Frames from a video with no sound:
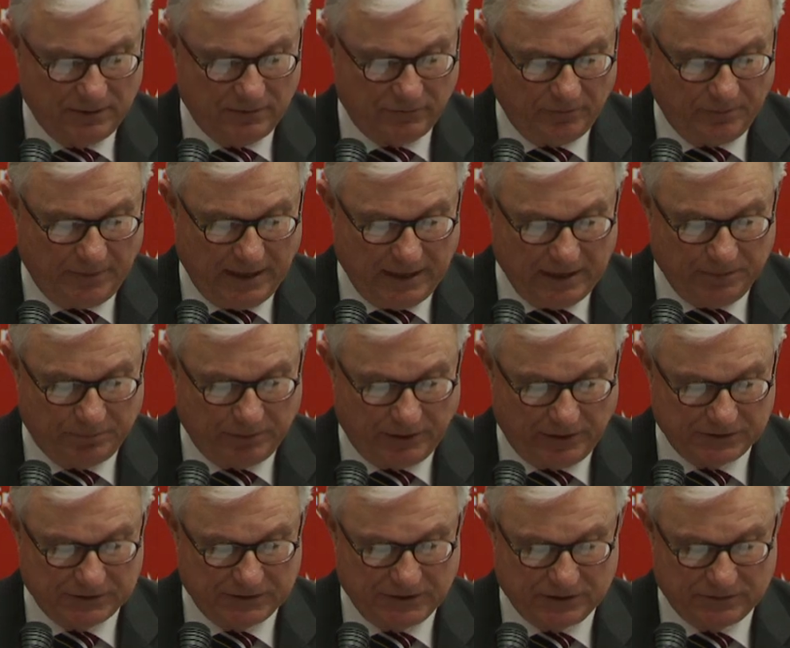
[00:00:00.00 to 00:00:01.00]
from any
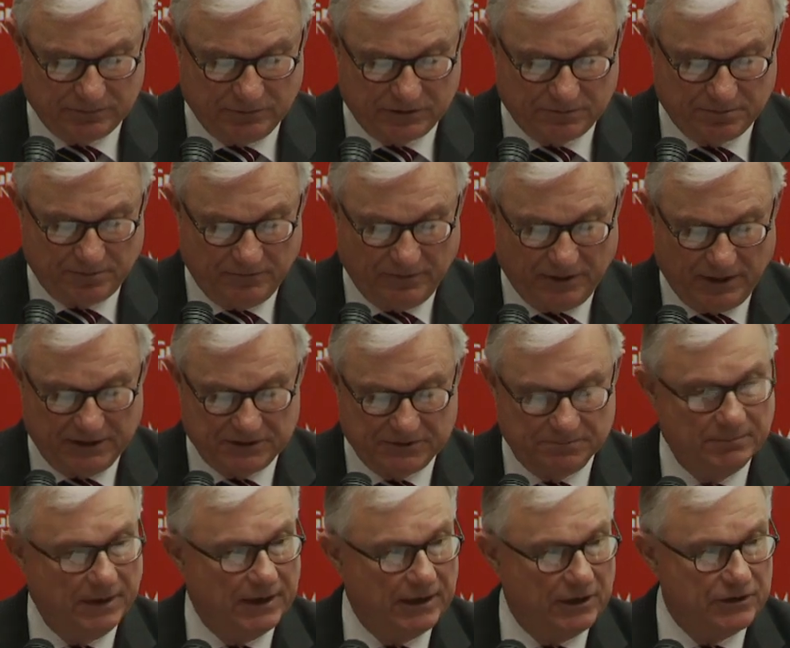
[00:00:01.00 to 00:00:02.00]
process which
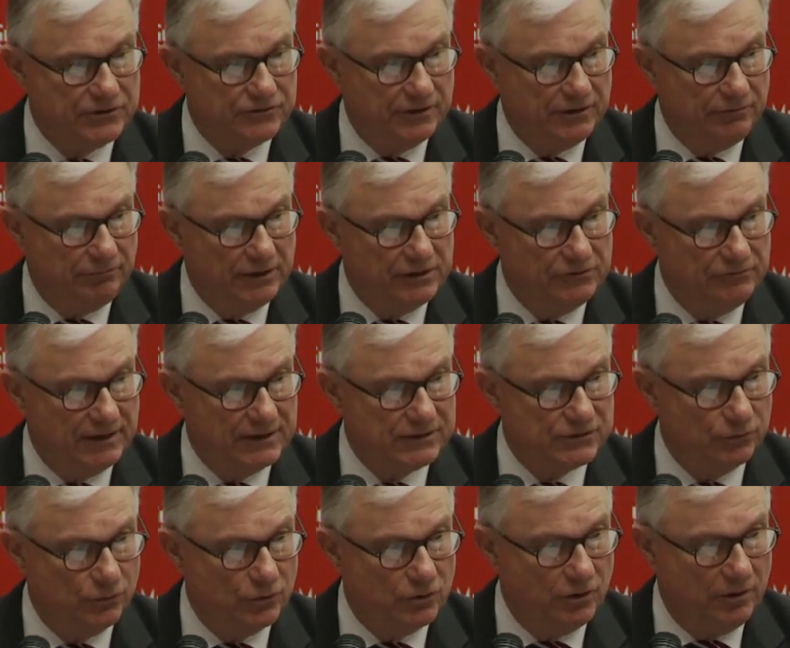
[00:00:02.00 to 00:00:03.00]
provides monetary
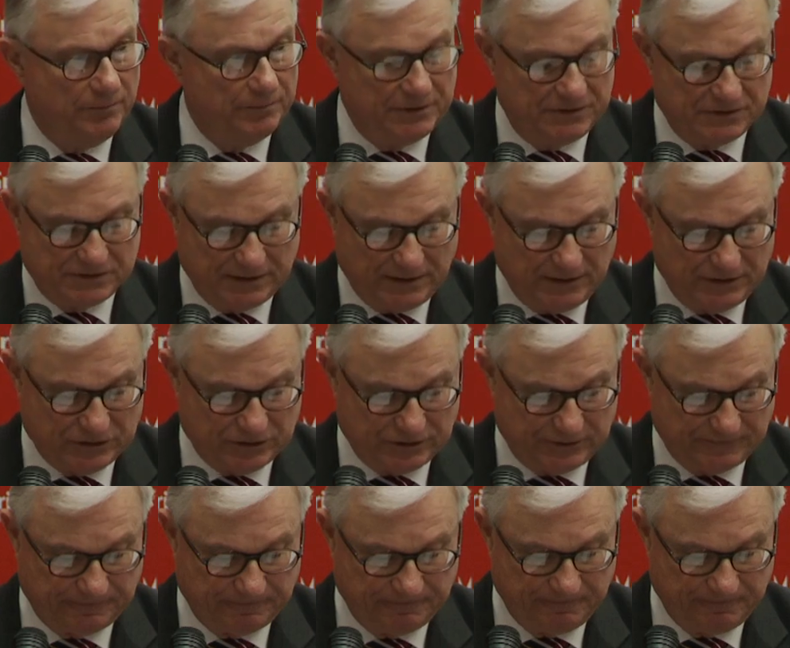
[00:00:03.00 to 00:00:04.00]
redress or compensation.